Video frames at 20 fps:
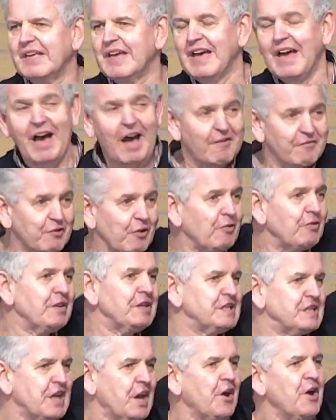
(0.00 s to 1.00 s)
I've got
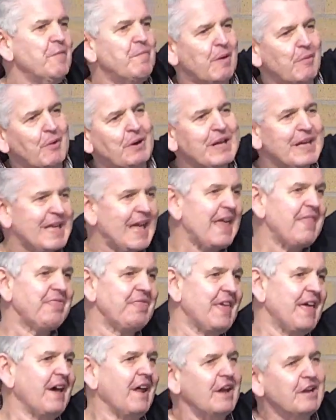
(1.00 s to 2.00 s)
this hope. I want to get
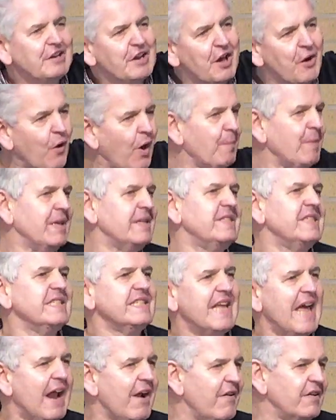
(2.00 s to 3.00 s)
there. I know I'm his
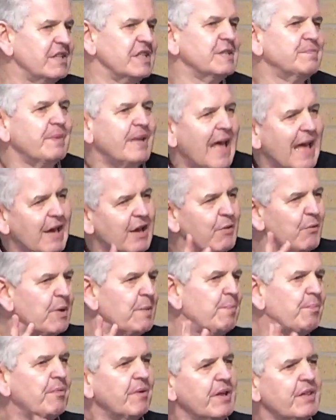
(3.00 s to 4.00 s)
inheritance, but how can we
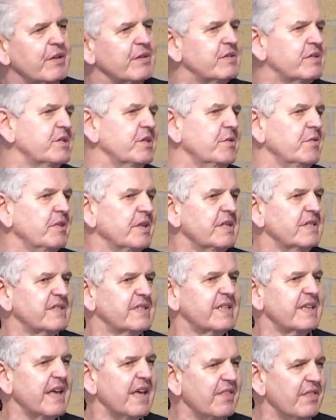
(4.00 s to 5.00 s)
bring those two things
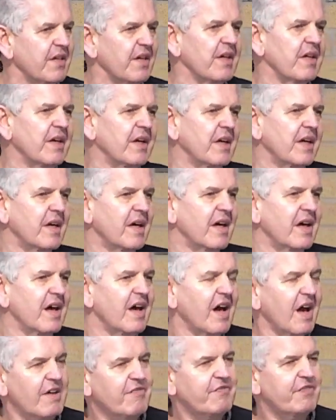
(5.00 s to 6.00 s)
together?
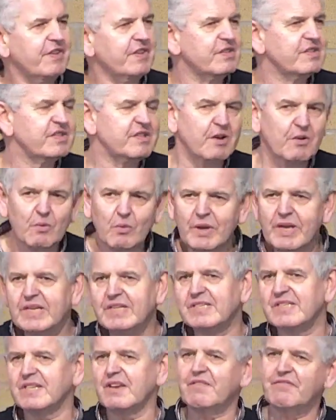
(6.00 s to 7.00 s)
I feel so weak,
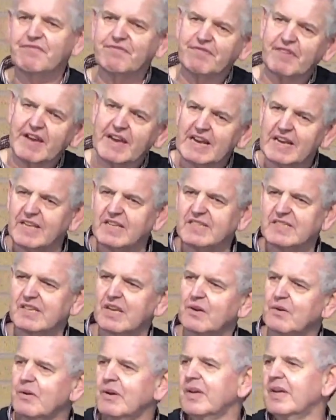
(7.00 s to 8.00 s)
so failing,
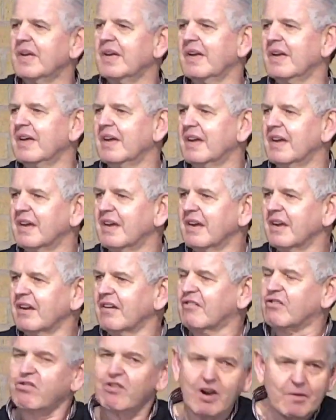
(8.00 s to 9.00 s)
so
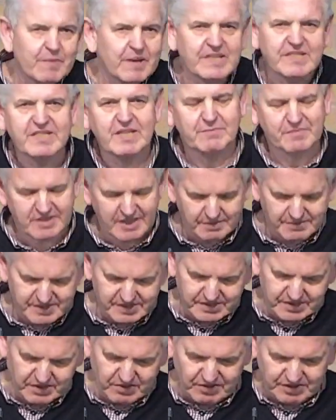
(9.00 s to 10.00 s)
crummy sometimes as
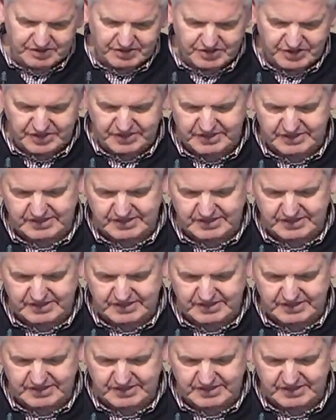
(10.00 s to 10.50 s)
a Christian.